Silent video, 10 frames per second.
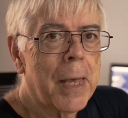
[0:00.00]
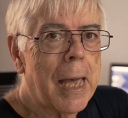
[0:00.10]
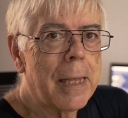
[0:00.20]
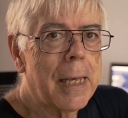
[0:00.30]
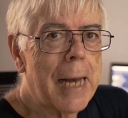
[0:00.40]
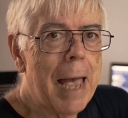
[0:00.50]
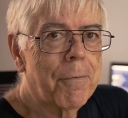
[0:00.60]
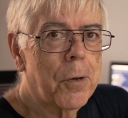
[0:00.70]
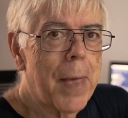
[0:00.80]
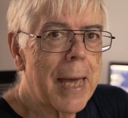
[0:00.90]
and then
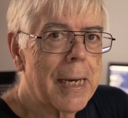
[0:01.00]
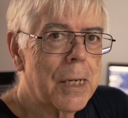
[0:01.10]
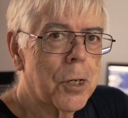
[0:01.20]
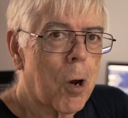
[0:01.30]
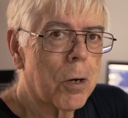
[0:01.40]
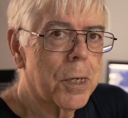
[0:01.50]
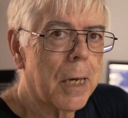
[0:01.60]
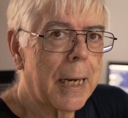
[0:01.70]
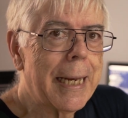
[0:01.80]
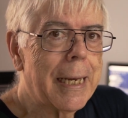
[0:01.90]
after that, it starts
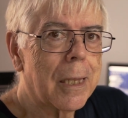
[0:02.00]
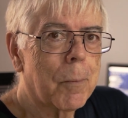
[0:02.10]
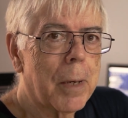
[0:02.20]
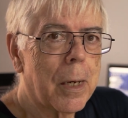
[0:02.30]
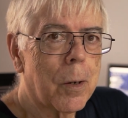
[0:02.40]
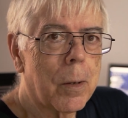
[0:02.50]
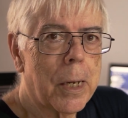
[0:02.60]
deleting them in a,